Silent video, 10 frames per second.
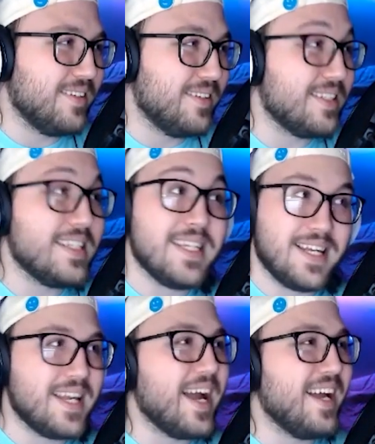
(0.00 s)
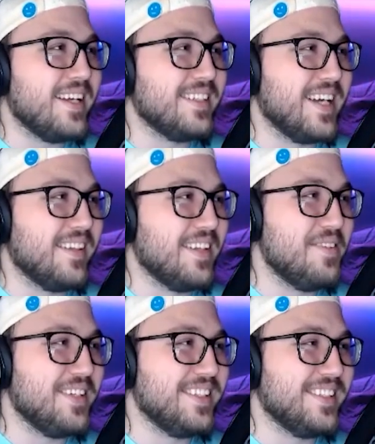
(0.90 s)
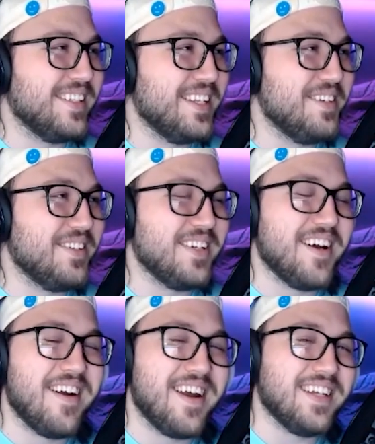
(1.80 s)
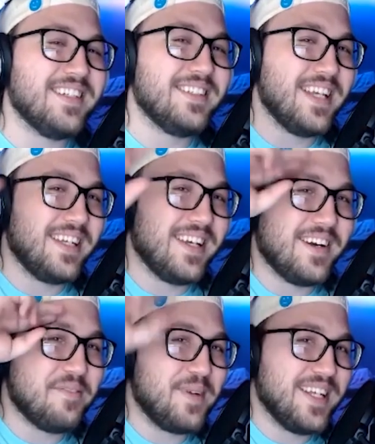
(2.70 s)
Yeah, I love it. All right, take care, everybody.